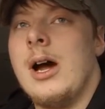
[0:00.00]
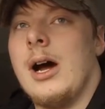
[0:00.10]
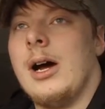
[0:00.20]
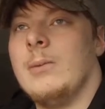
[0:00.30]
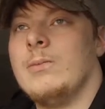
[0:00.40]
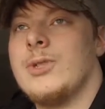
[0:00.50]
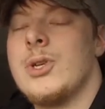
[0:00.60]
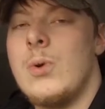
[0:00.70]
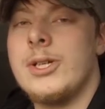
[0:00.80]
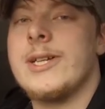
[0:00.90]
um,
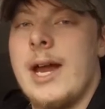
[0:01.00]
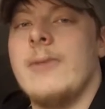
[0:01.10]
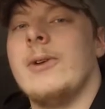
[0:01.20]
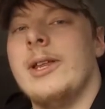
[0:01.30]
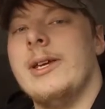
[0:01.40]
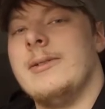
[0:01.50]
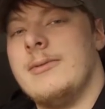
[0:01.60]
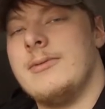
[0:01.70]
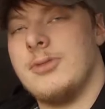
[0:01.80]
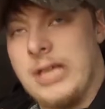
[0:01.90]
school just kind of really
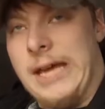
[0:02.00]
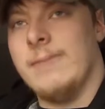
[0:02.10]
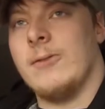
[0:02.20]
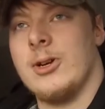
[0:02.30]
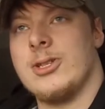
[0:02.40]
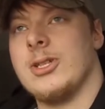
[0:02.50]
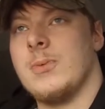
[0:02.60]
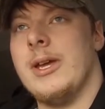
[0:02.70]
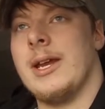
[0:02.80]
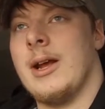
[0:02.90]
came first this
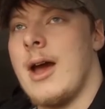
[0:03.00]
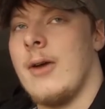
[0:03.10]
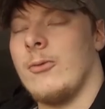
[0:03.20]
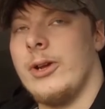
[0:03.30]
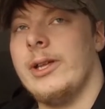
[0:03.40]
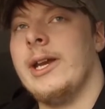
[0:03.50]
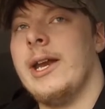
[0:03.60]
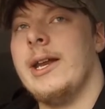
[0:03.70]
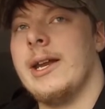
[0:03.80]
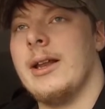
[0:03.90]
week, and I, I really
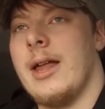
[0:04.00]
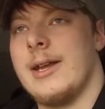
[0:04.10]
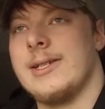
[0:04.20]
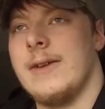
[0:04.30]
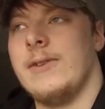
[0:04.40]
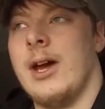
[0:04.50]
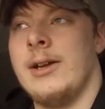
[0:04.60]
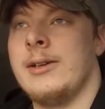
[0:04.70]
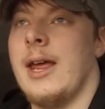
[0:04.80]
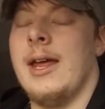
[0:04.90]
needed to get a lot of stuff
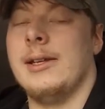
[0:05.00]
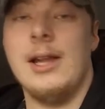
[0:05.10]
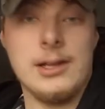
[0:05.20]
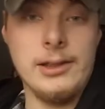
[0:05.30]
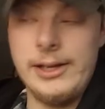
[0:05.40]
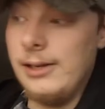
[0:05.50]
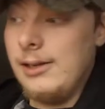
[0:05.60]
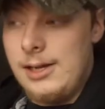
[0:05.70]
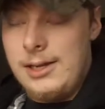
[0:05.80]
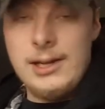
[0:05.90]
done. And luckily,
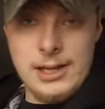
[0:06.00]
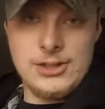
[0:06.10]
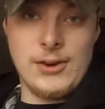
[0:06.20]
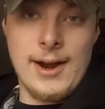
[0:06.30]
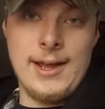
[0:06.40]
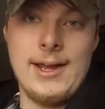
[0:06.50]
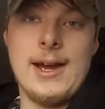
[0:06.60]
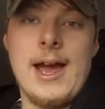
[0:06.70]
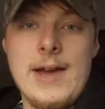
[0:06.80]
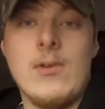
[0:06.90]
it's Friday.
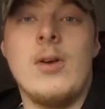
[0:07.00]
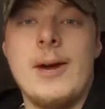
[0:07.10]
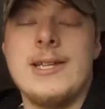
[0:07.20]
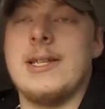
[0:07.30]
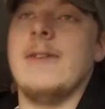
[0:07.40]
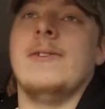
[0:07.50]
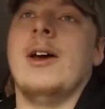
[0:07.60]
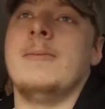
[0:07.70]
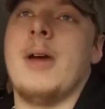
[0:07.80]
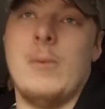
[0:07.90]
I have all my stuff
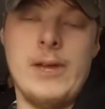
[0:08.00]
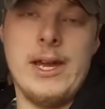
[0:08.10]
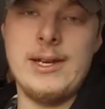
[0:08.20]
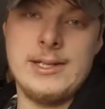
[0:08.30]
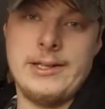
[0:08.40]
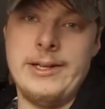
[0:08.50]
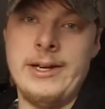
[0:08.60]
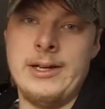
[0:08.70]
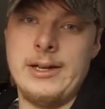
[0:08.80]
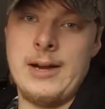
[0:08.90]
done. My weekend is
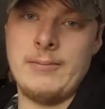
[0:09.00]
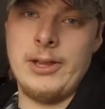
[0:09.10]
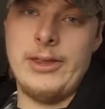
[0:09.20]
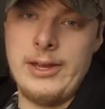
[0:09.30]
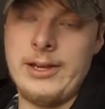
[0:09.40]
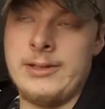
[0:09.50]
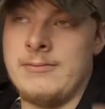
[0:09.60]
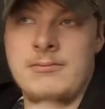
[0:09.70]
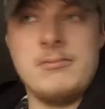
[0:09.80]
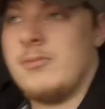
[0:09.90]
clear. I'm really
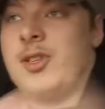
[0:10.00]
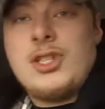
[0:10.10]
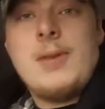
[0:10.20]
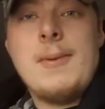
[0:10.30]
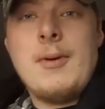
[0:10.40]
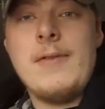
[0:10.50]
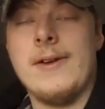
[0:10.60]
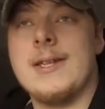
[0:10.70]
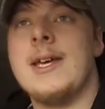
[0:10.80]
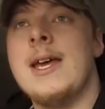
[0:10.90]
thinking this should be perfect.